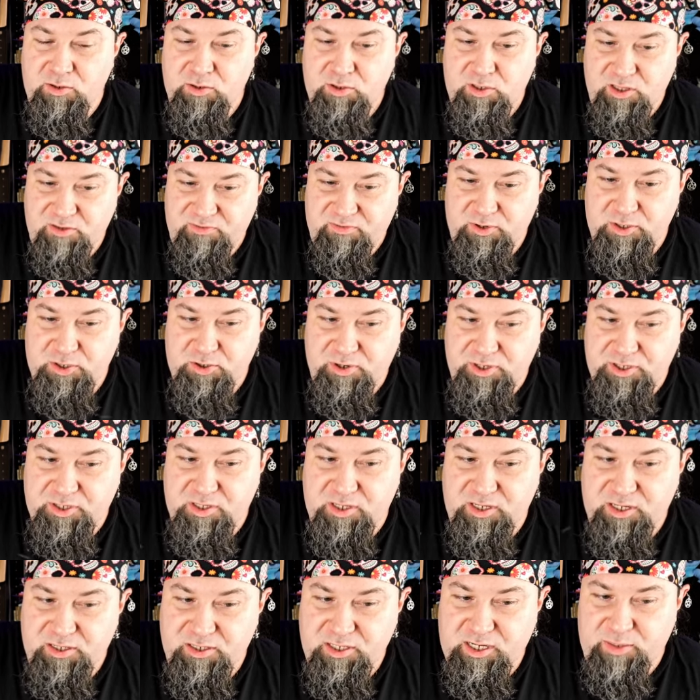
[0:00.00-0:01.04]
to the first creature
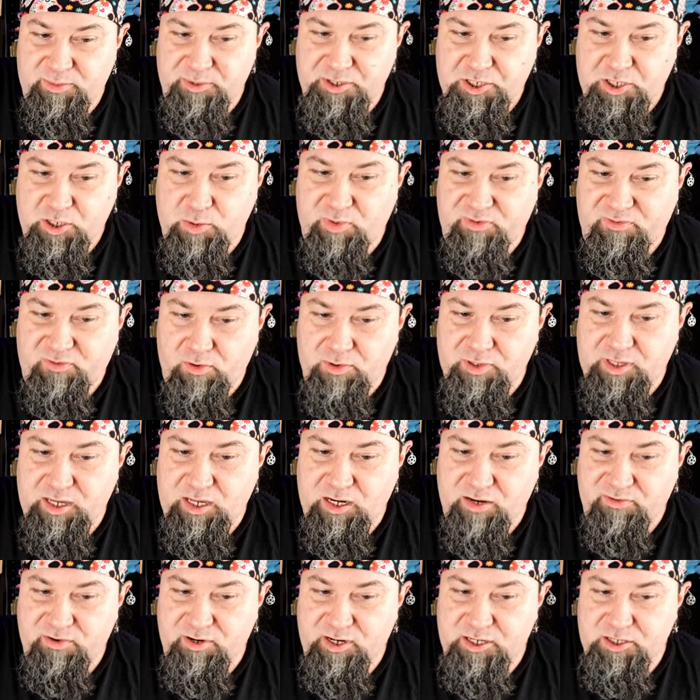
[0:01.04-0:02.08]
that deals damage to you before the
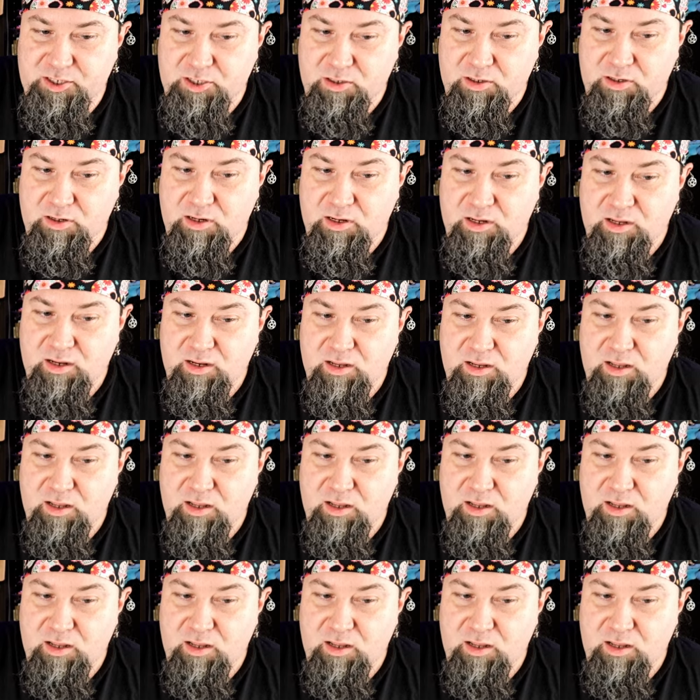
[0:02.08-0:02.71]
end of your next turn.